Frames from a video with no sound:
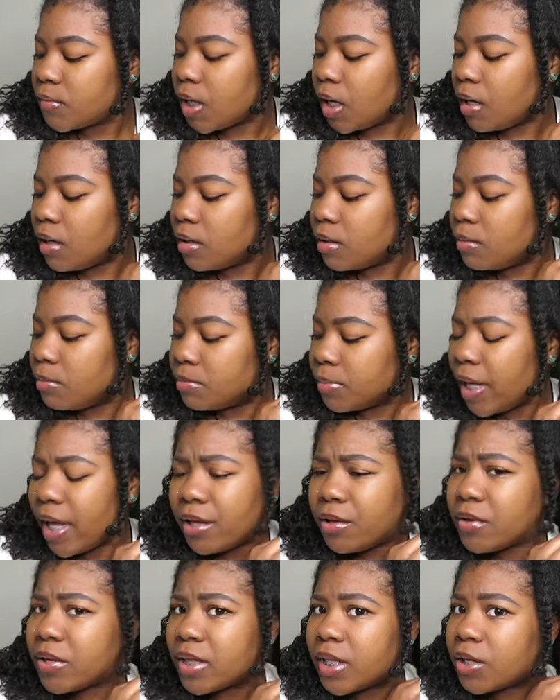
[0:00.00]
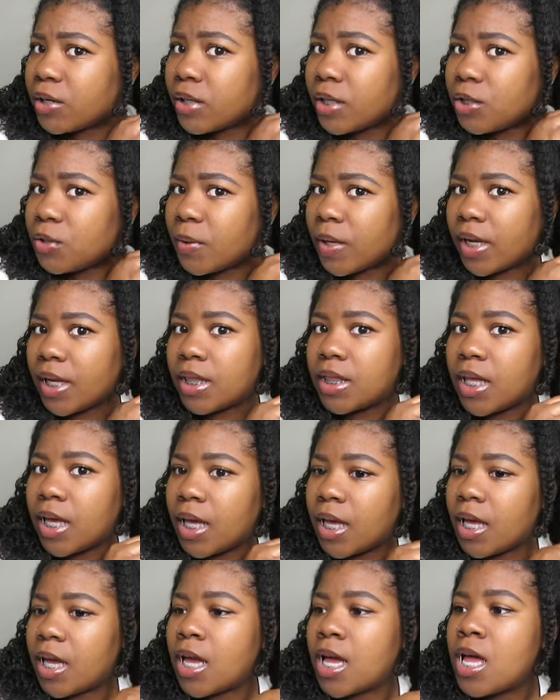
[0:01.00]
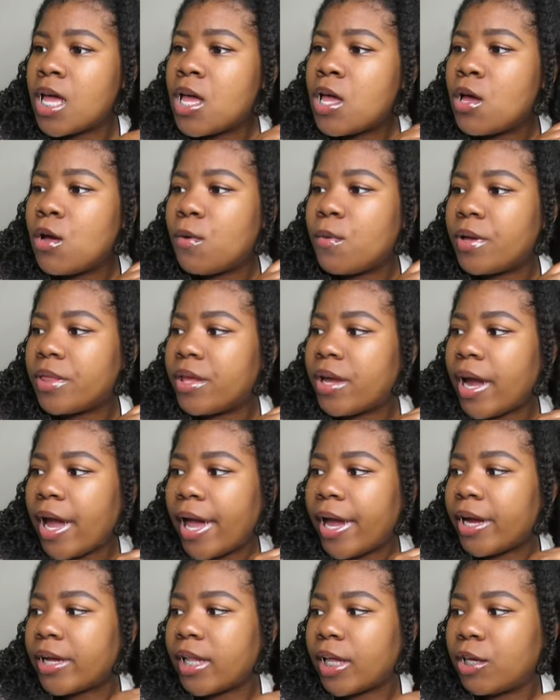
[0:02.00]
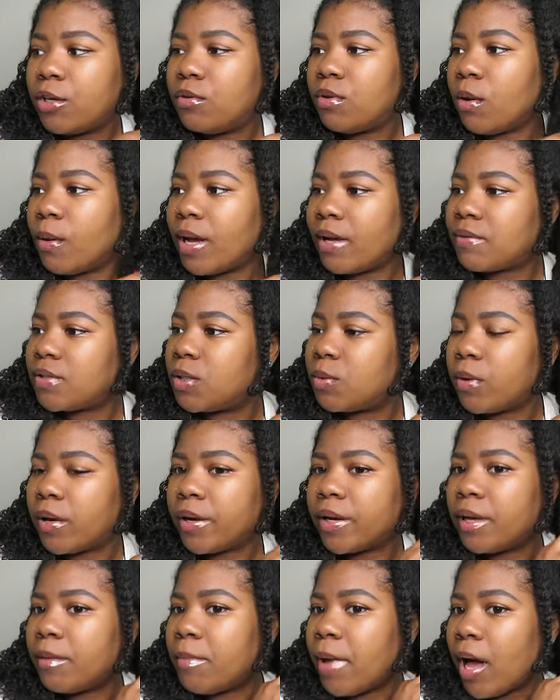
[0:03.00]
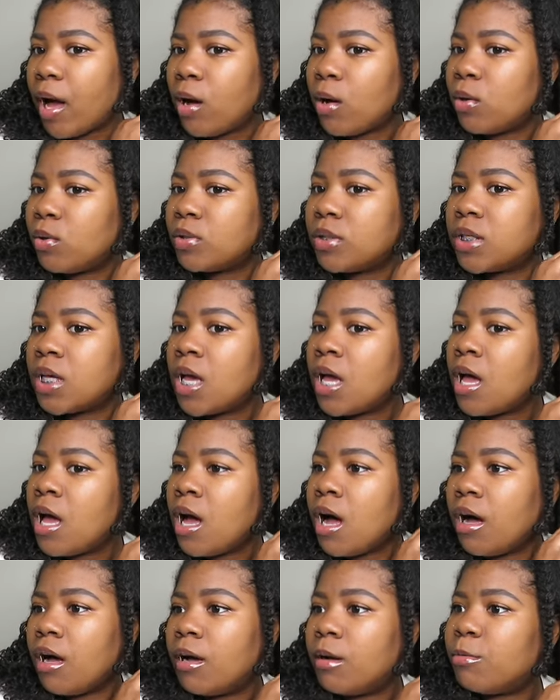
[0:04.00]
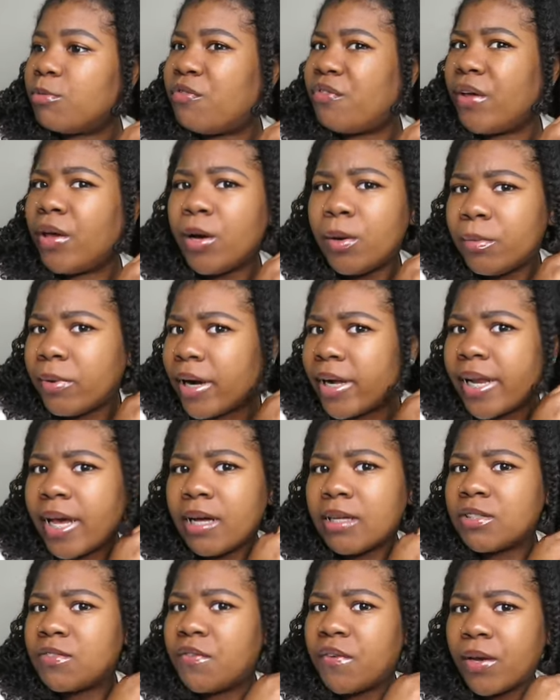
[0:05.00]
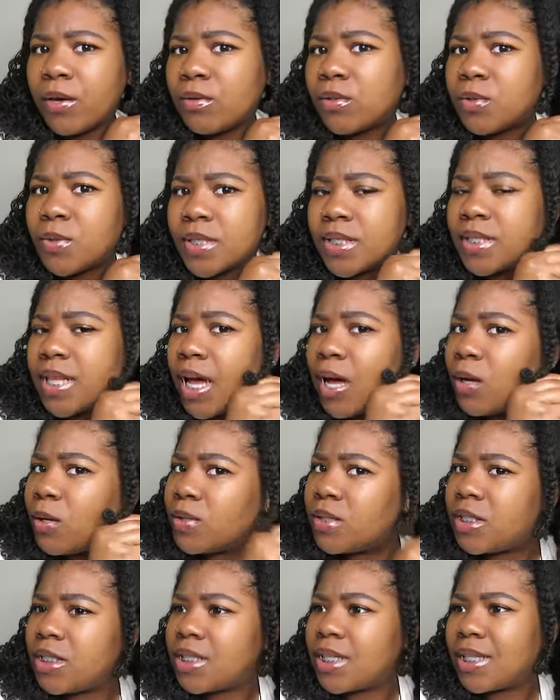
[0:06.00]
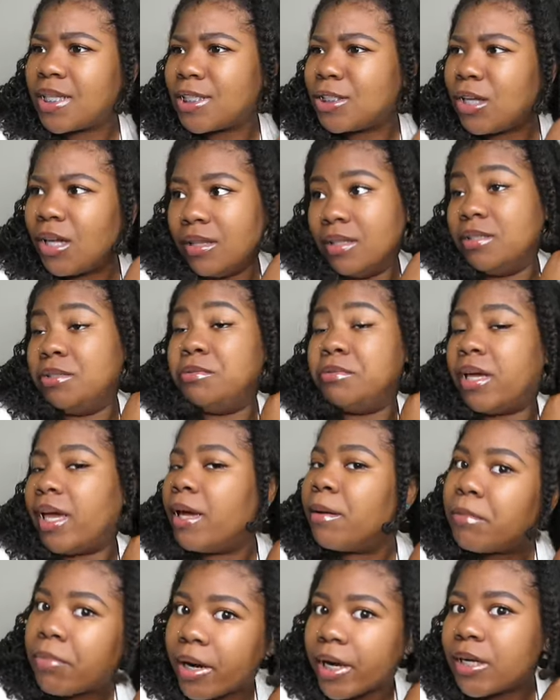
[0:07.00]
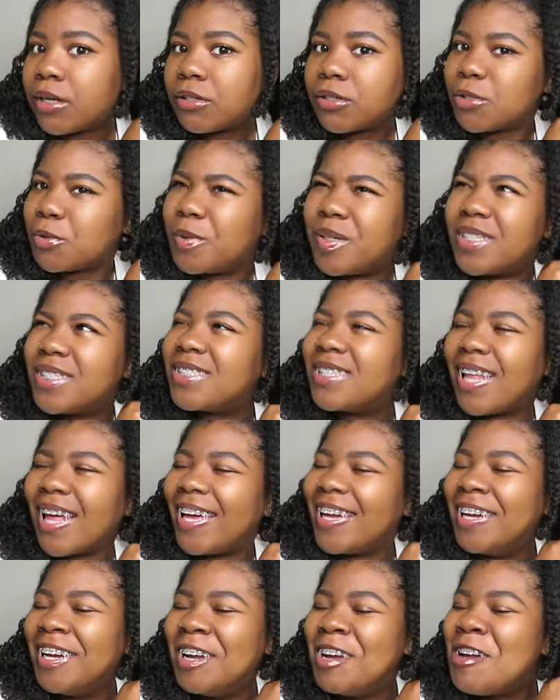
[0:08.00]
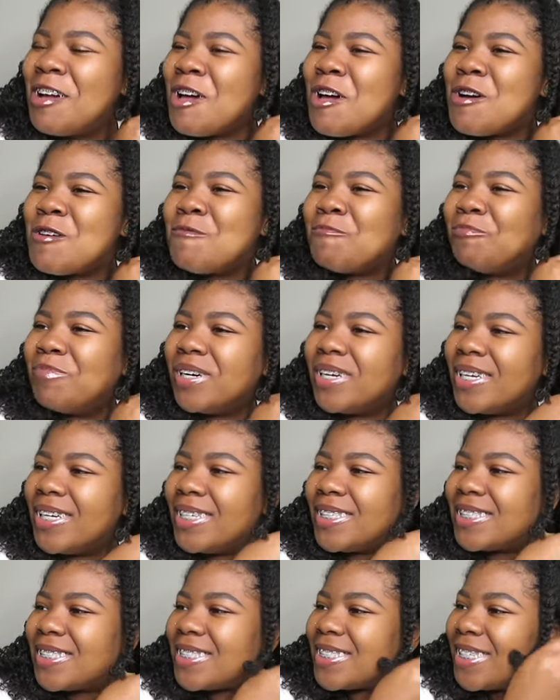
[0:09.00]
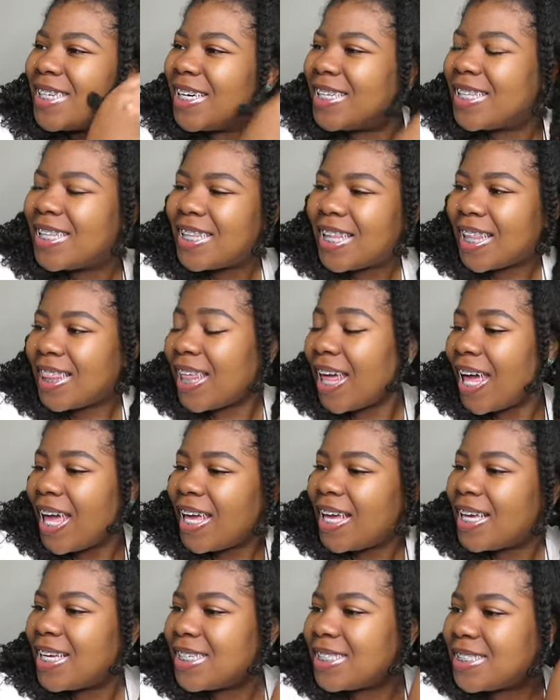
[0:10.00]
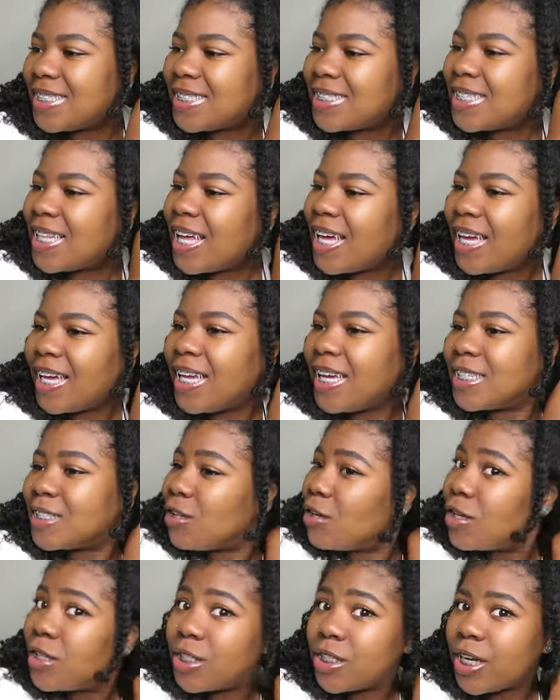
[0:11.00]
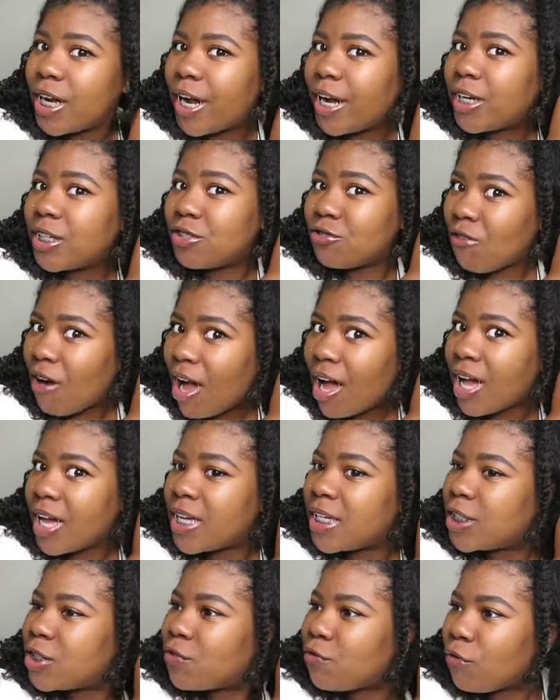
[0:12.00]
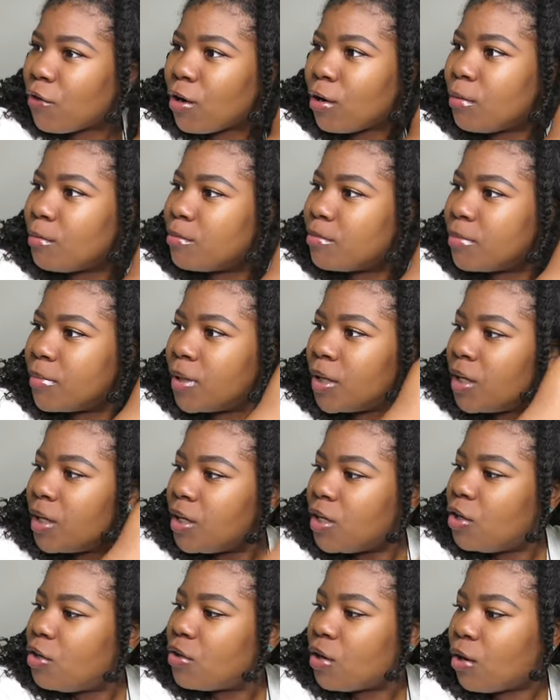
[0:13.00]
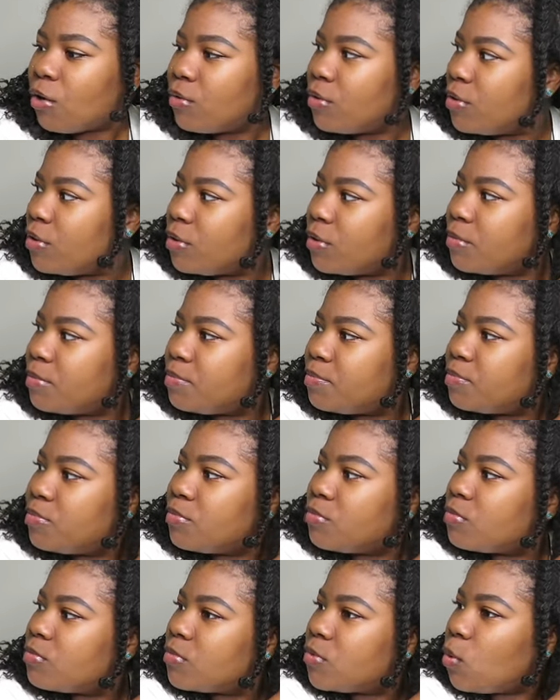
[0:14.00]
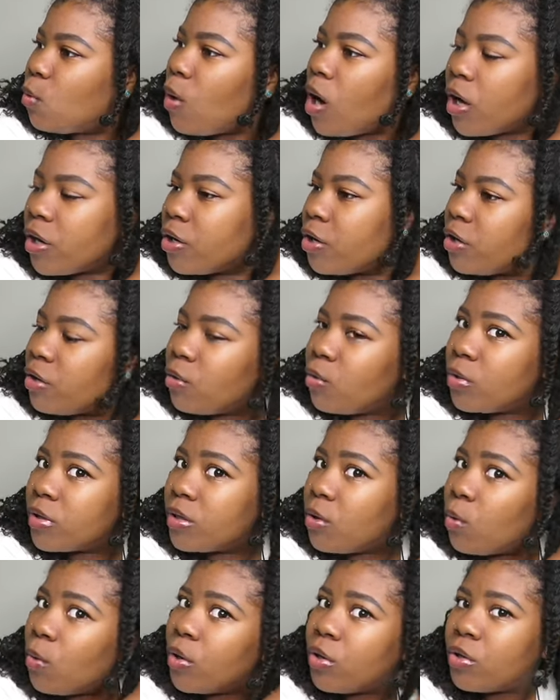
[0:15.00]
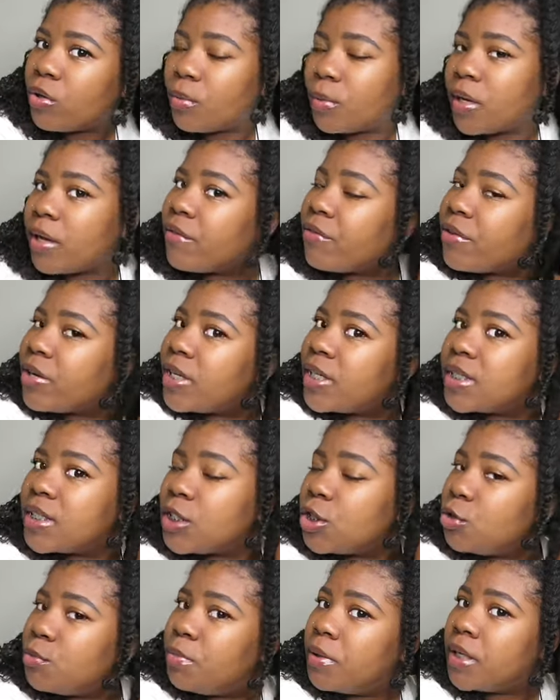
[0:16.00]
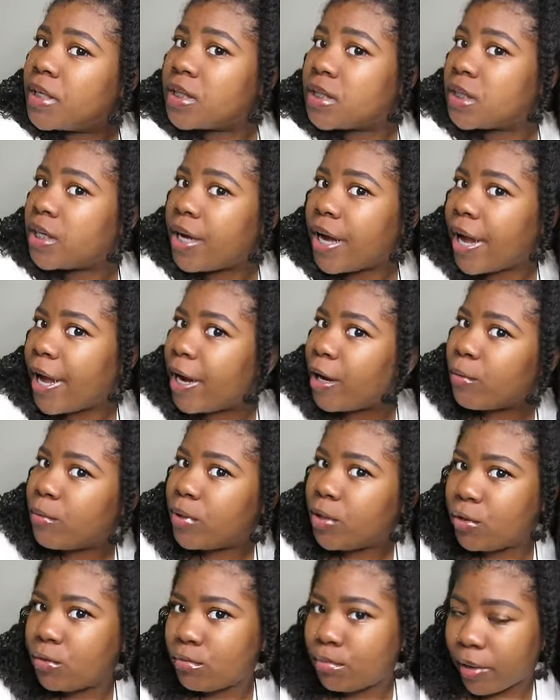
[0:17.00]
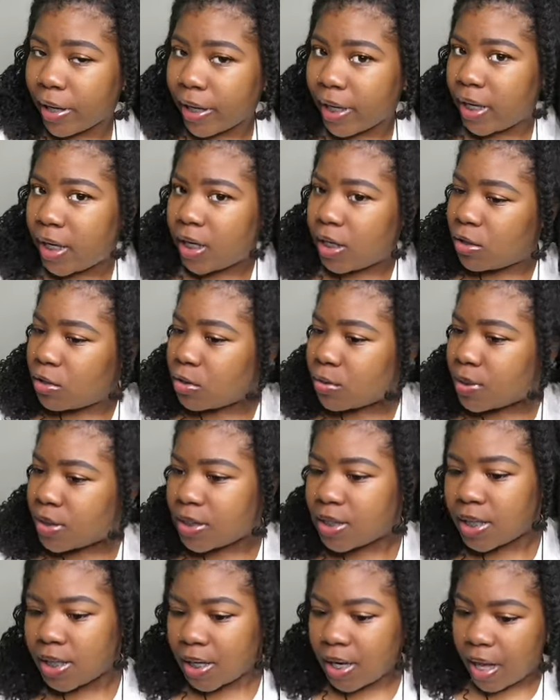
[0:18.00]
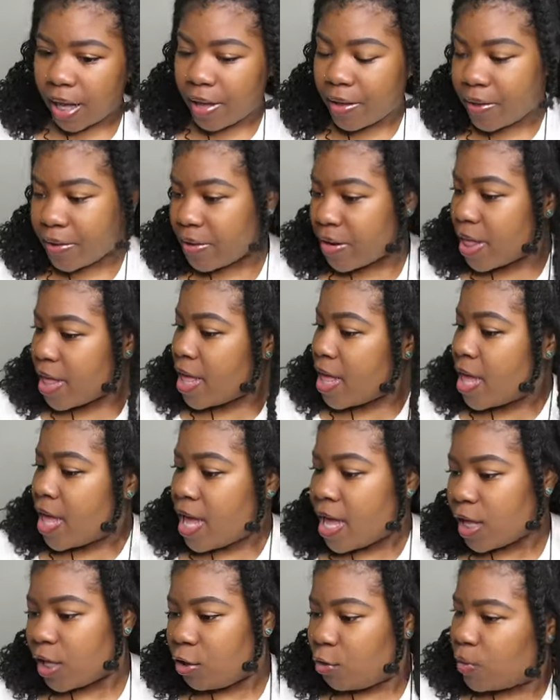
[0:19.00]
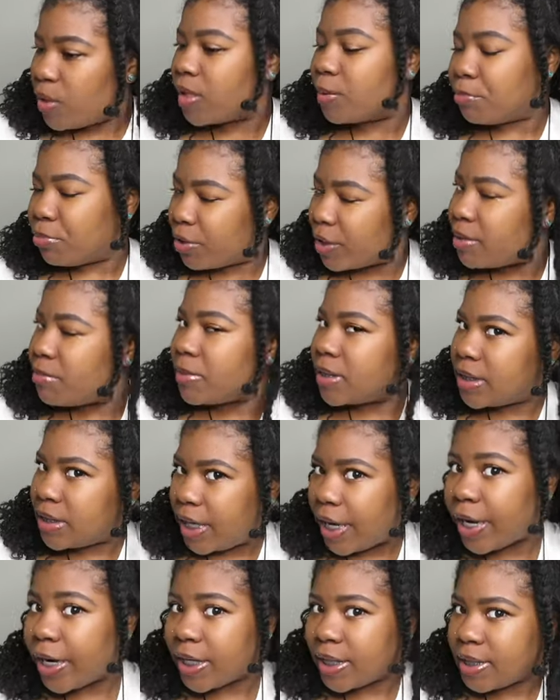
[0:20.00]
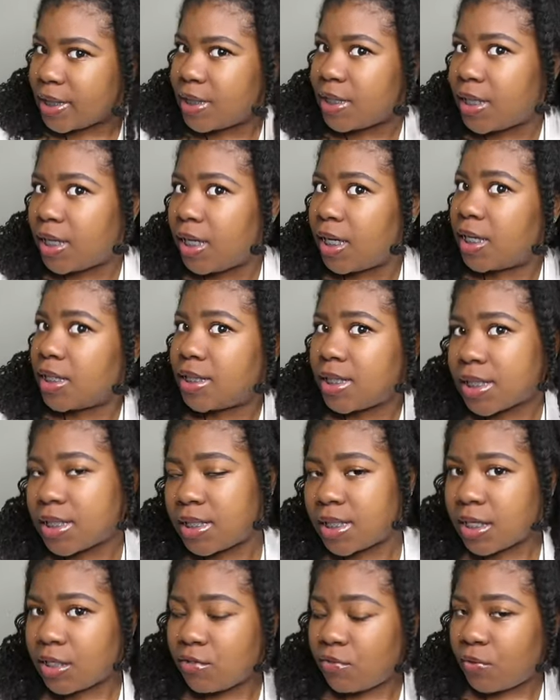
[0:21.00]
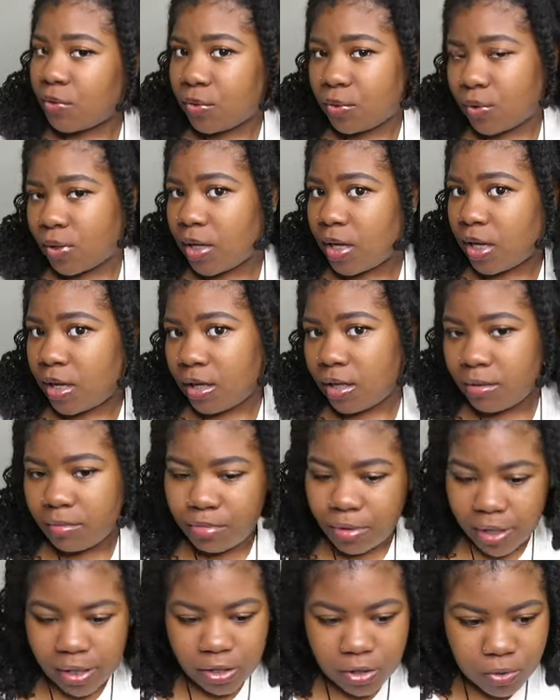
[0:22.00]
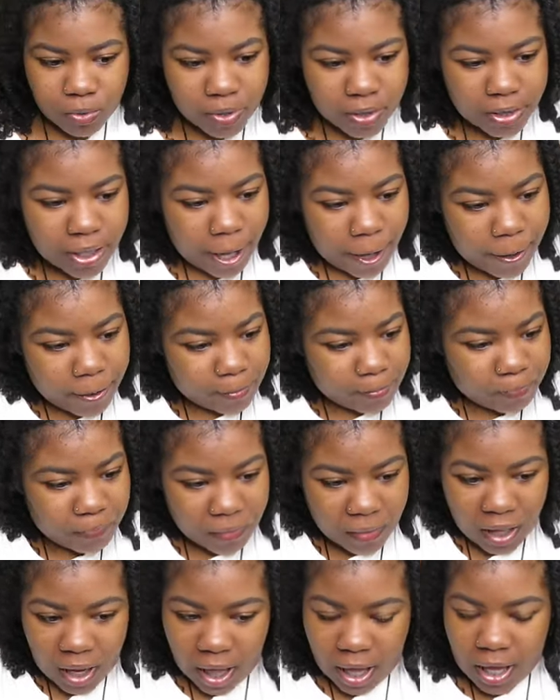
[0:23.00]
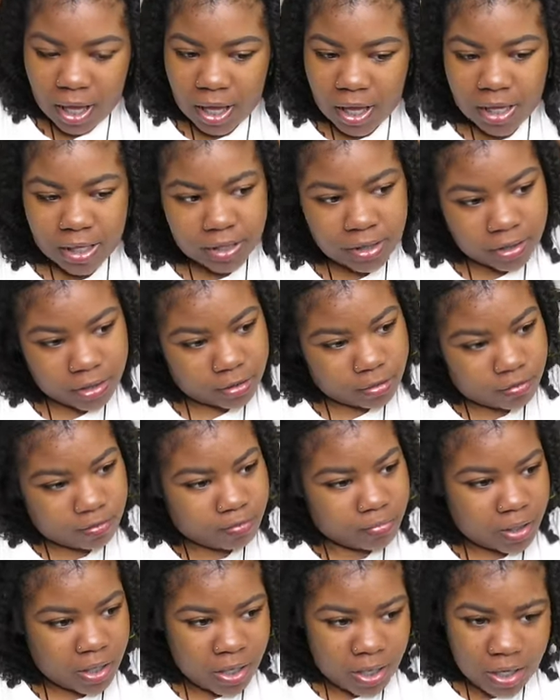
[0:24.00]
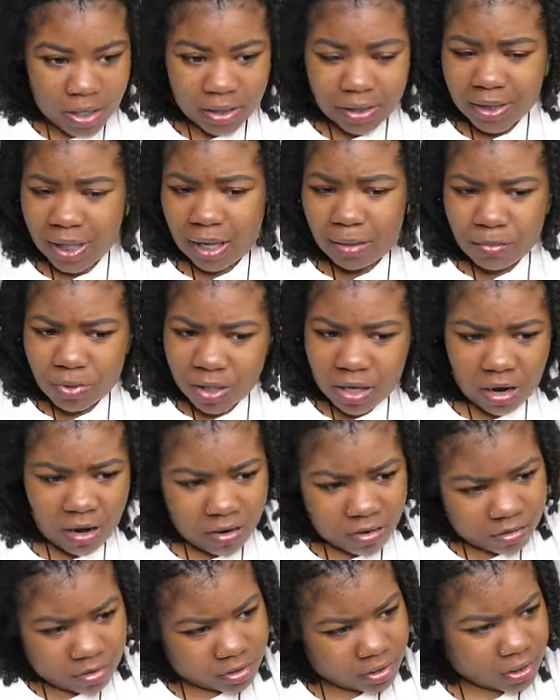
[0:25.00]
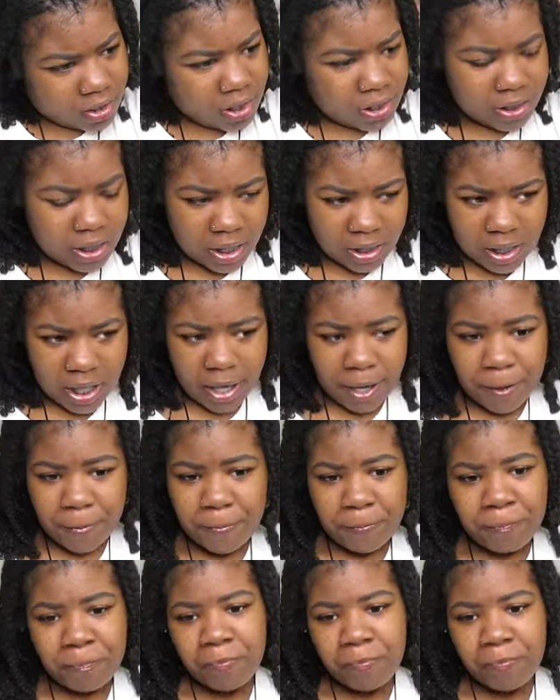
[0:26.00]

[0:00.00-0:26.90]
Yeah, you can literally do anything with your hair. Like, you don't have to worry about failed braid outs, failed twist outs, just unless you can't braid or twist. Like, but other than that, it's just like, as long as your hair dries from, you know, the water or the oil or whatever it is that you put into your hair when you braided it or twisted it down, you can pretty much guarantee a successful braid or twist out. And same with curls and things like that.